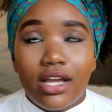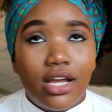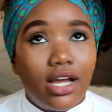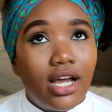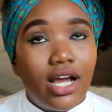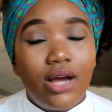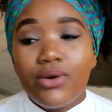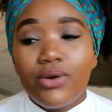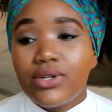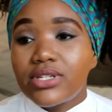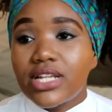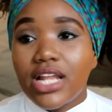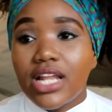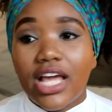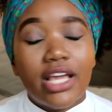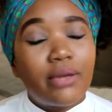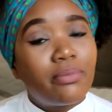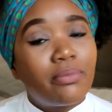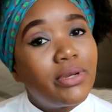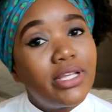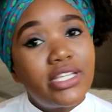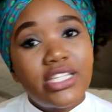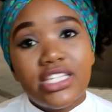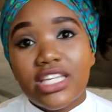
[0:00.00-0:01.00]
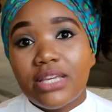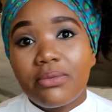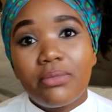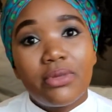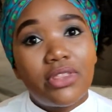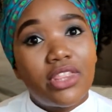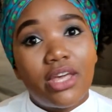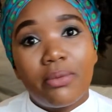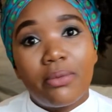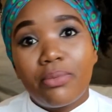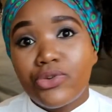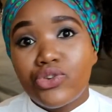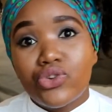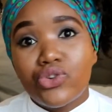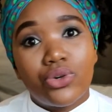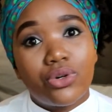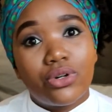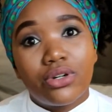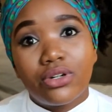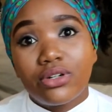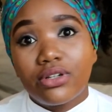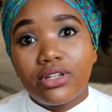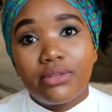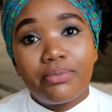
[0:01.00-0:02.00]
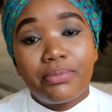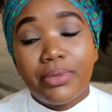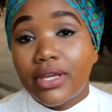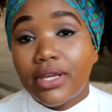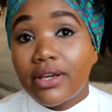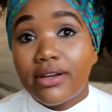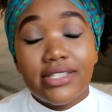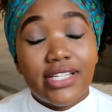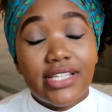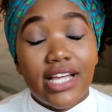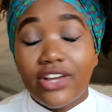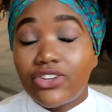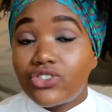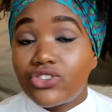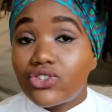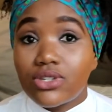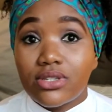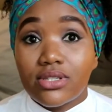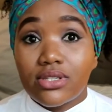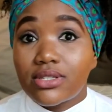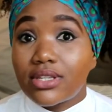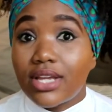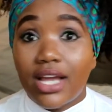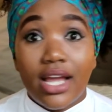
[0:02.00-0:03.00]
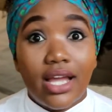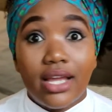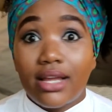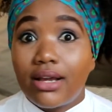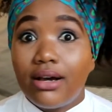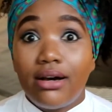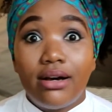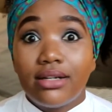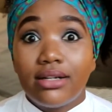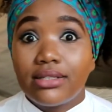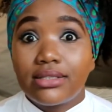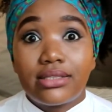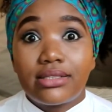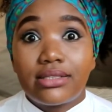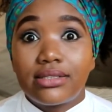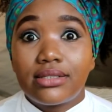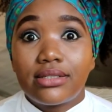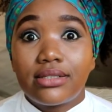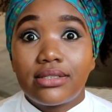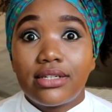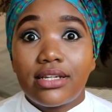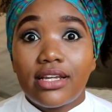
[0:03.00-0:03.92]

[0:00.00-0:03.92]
I was like, please give me the epidural because I can't.